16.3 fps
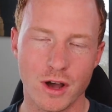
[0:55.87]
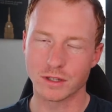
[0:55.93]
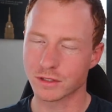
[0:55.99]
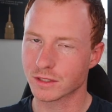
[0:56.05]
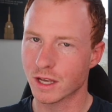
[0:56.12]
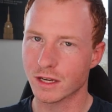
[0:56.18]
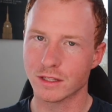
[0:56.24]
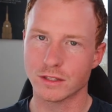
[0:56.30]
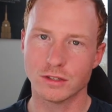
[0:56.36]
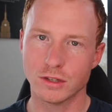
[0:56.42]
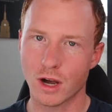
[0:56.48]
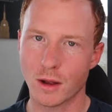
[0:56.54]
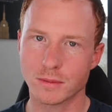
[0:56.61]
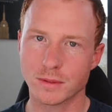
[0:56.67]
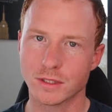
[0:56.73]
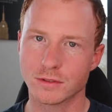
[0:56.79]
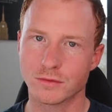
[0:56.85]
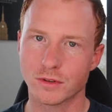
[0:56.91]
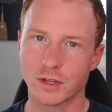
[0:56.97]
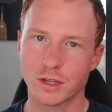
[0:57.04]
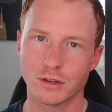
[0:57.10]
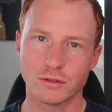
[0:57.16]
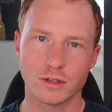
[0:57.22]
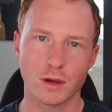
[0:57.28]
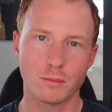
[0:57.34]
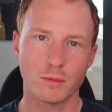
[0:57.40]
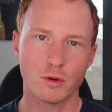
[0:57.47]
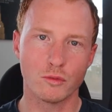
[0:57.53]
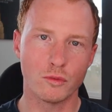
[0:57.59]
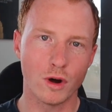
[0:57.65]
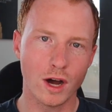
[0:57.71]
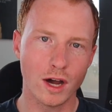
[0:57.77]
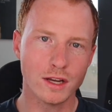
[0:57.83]
There's kind of two options for you. Number
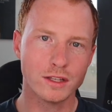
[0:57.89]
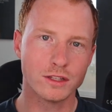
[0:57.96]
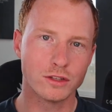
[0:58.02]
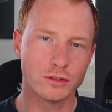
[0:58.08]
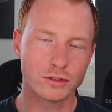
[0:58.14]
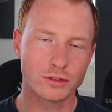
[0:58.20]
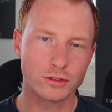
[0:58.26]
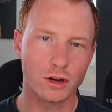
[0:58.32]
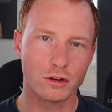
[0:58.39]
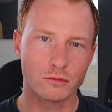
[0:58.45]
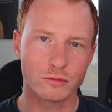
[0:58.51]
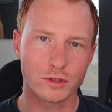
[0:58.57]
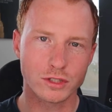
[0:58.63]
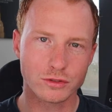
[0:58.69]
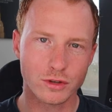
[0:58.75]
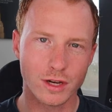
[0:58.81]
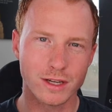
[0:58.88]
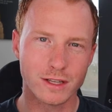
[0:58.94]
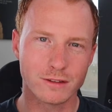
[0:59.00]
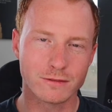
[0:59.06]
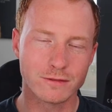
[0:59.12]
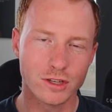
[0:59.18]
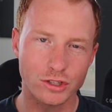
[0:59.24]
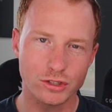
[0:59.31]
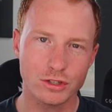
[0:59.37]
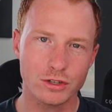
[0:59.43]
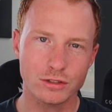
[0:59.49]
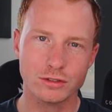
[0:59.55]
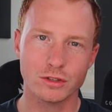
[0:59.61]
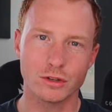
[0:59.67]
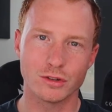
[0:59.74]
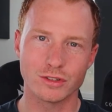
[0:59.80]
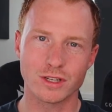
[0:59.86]
one, you start with trading
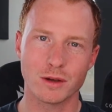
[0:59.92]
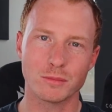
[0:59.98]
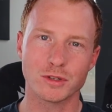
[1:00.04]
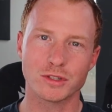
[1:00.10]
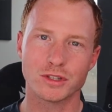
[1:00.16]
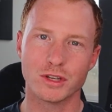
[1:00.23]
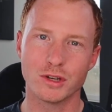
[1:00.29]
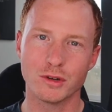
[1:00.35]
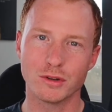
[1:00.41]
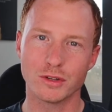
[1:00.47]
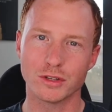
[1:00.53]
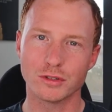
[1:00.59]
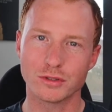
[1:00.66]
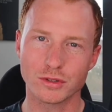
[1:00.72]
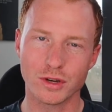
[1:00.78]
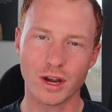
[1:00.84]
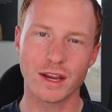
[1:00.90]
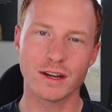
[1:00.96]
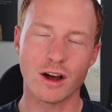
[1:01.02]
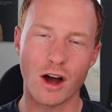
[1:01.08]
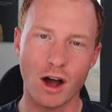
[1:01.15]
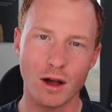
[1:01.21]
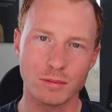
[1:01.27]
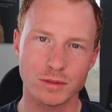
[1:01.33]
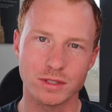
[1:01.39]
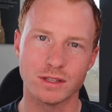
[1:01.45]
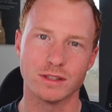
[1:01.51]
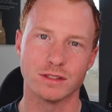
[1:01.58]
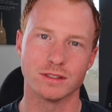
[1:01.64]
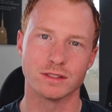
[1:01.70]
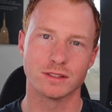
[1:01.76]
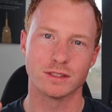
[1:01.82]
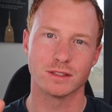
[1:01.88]
futures, or number two, you trade
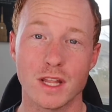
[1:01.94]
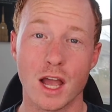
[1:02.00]
options.